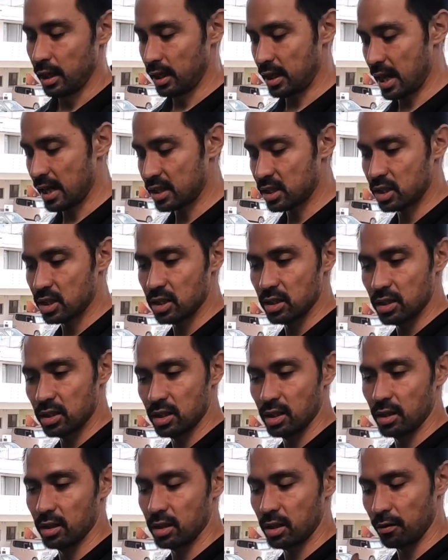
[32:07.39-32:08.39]
That's
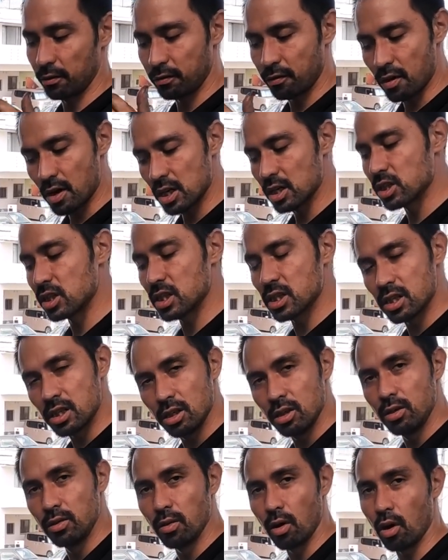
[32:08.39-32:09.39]
the first
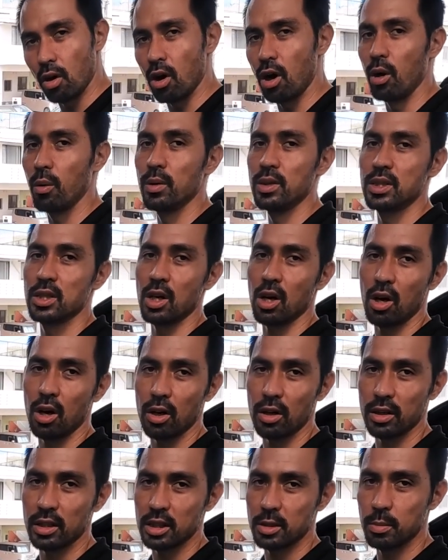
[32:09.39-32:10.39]
two are always the
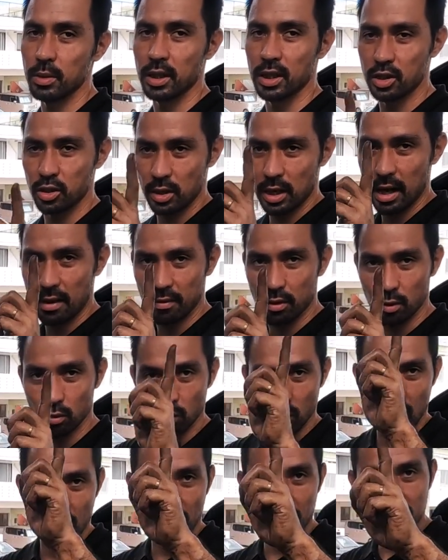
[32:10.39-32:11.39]
hardest because you have the
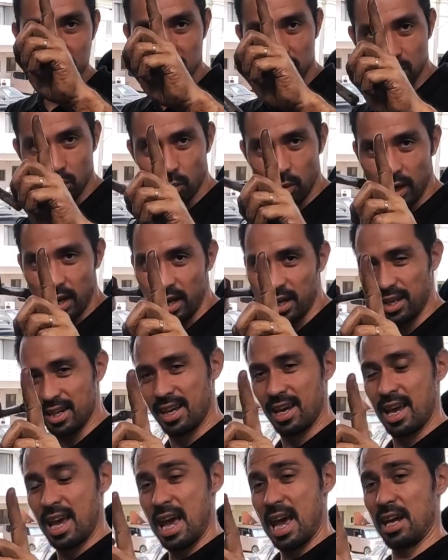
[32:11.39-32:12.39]
rods in the way,
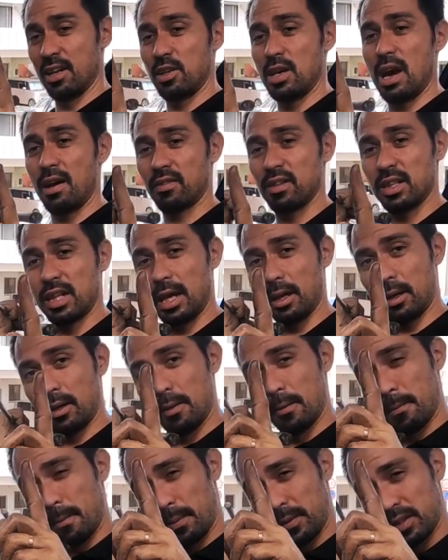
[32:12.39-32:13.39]
and you have to like
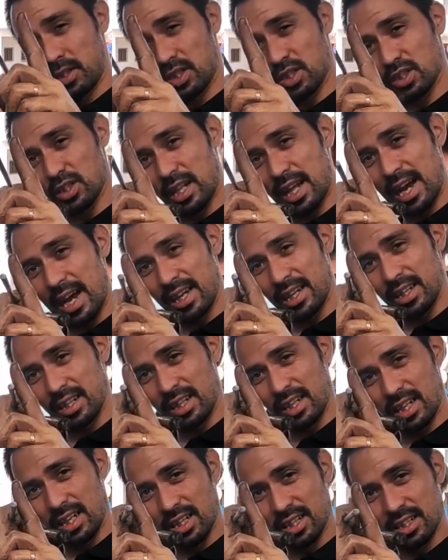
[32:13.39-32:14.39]
slide
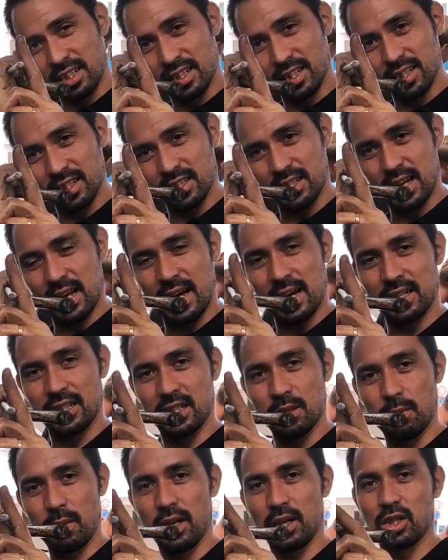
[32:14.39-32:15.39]
it into the side
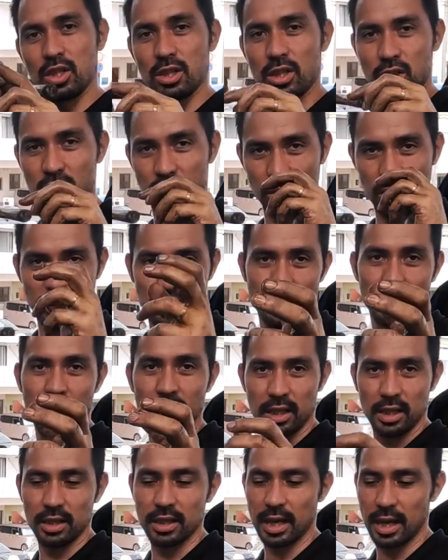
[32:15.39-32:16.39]
to make sure that you're
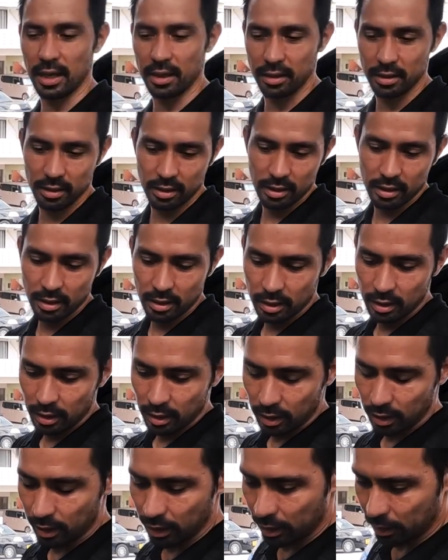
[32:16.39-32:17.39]
hitting that
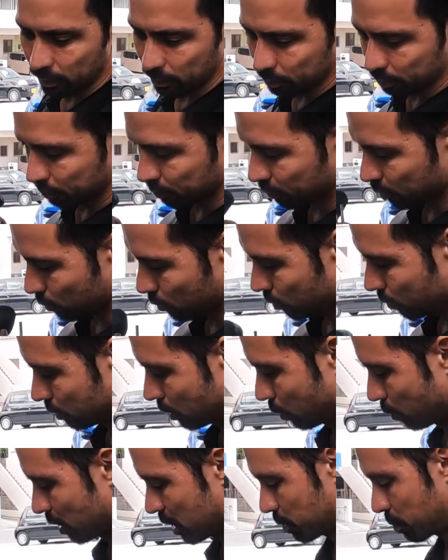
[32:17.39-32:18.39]

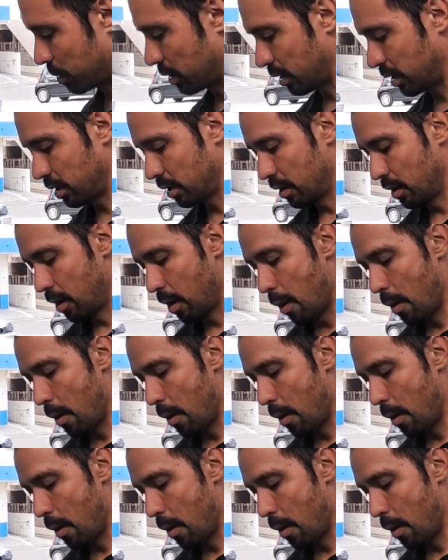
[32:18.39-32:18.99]
the wrist pin.